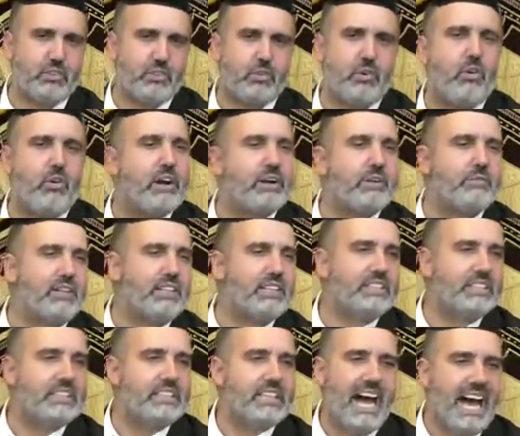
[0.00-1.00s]
incredible?
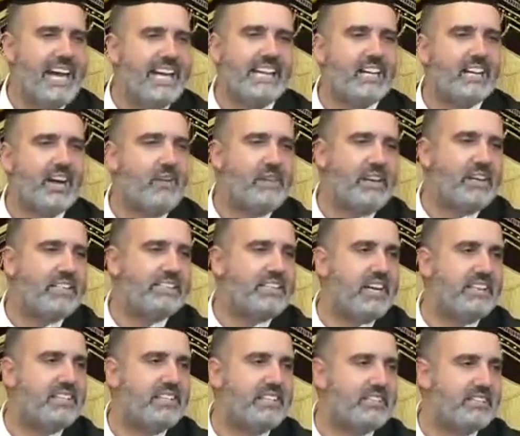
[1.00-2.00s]
I didn't come here to
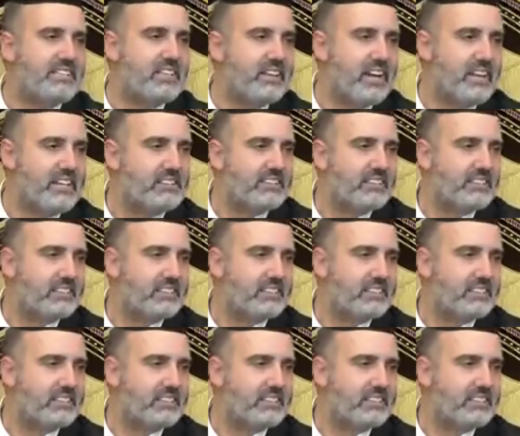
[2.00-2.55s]
tell you this tonight.